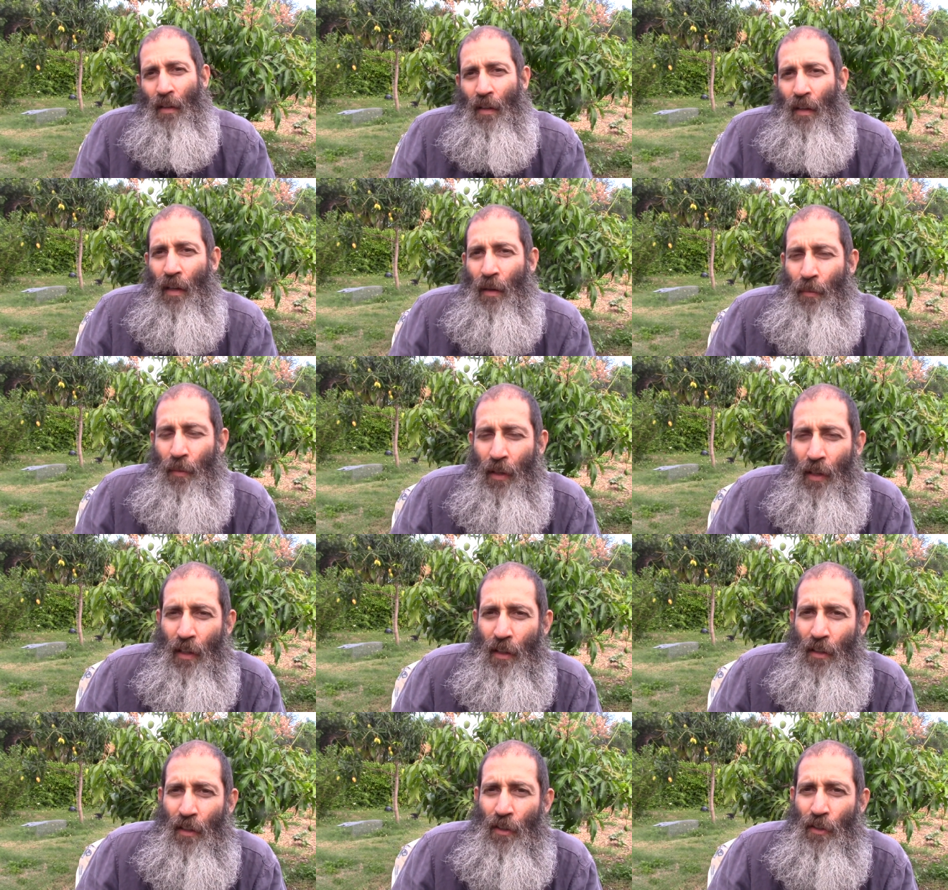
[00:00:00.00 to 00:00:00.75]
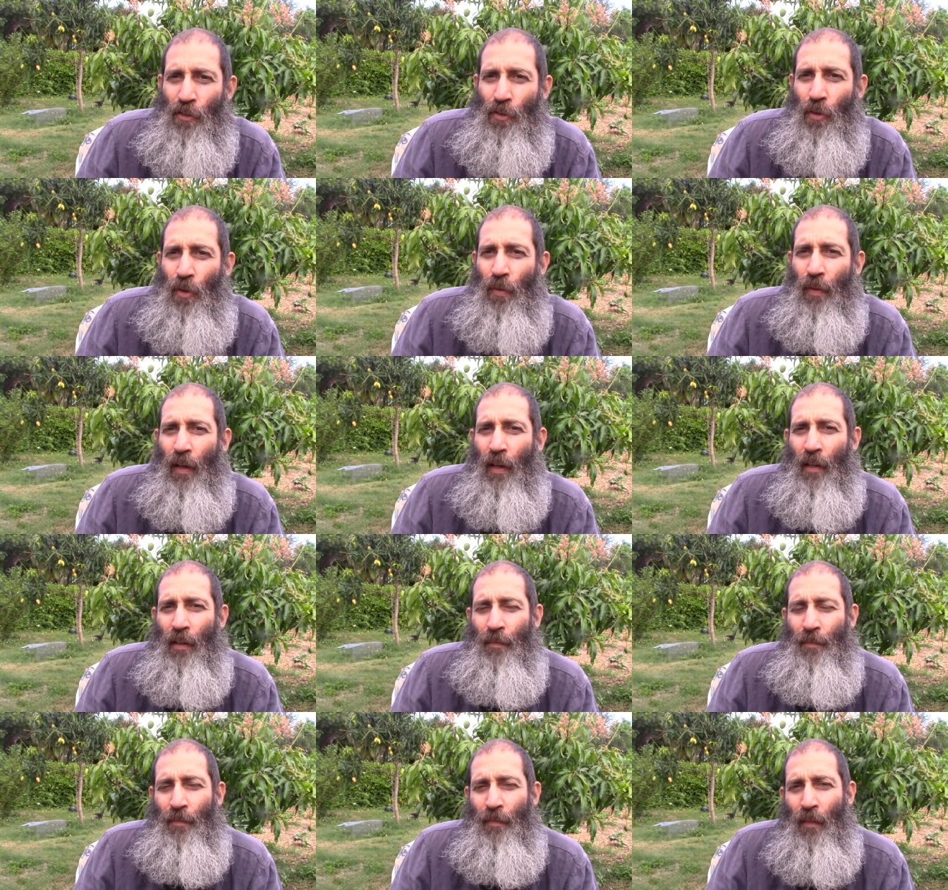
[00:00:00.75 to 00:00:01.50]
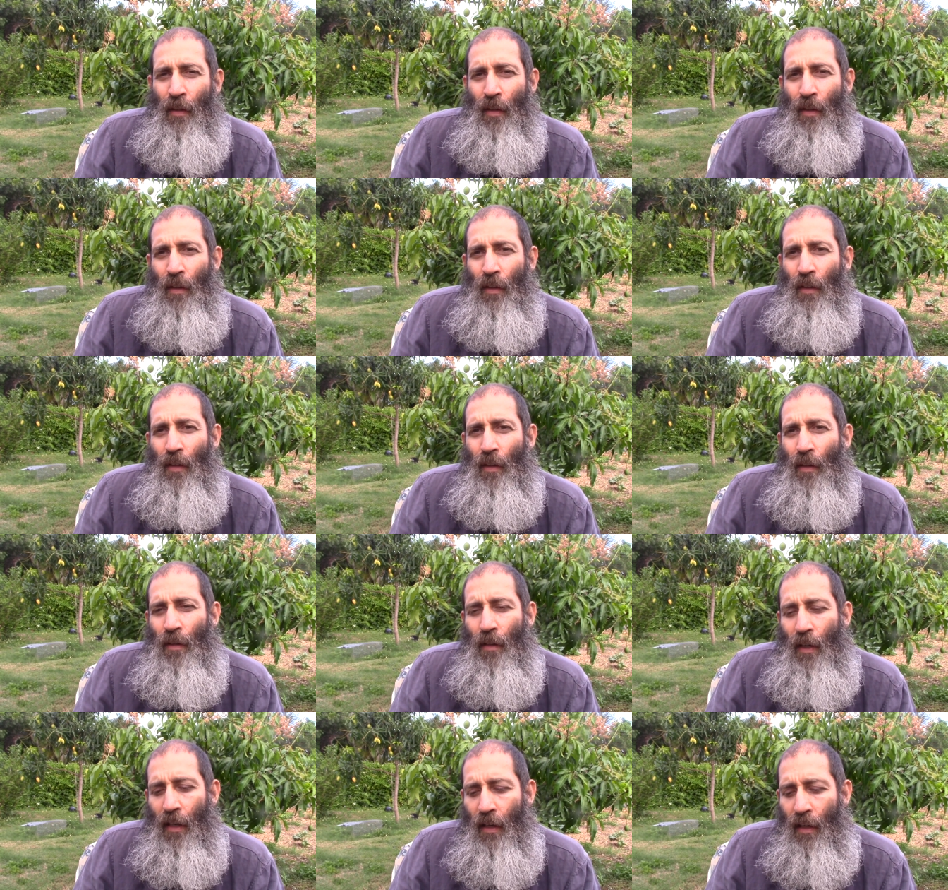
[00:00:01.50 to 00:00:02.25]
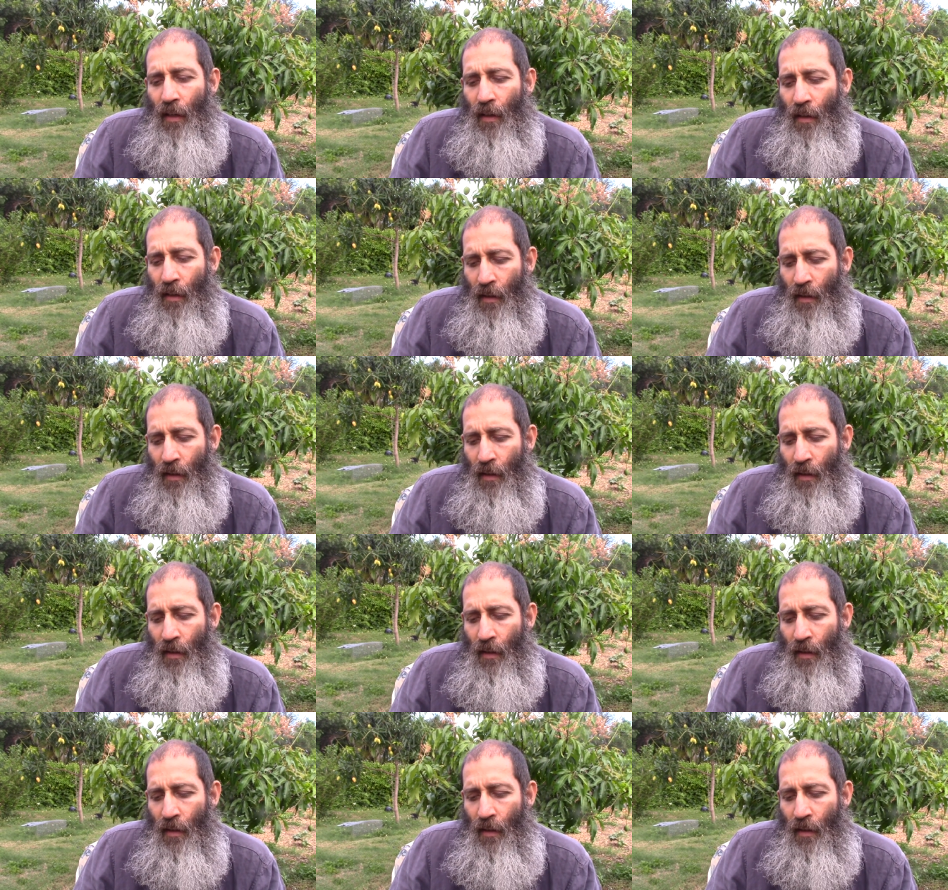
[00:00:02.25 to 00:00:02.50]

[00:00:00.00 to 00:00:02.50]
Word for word: And we need to control that. All right.